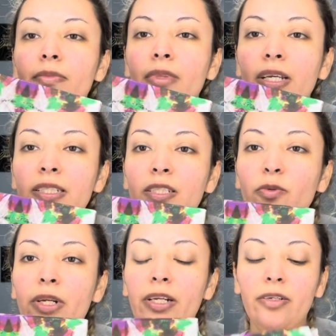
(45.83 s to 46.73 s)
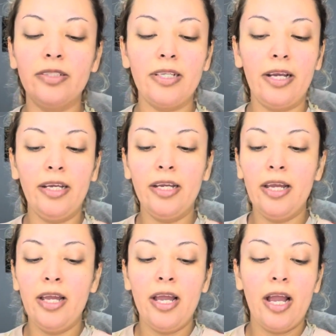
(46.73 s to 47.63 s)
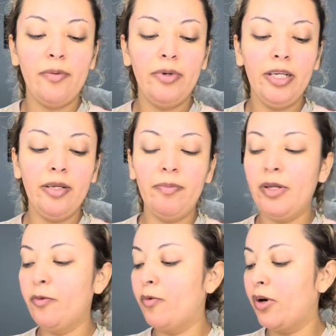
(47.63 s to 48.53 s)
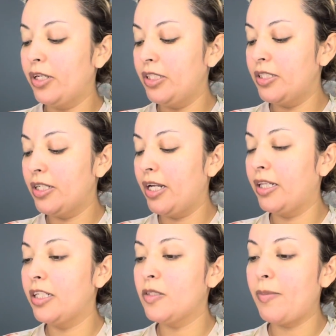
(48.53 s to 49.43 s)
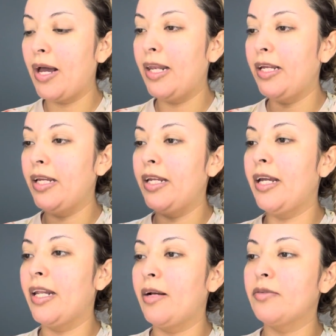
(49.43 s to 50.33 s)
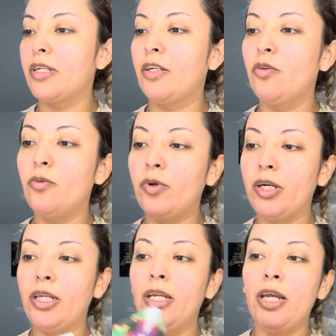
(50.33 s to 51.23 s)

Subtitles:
This is what it looks like. I've really been wanting to get this palette and I was like, you know what?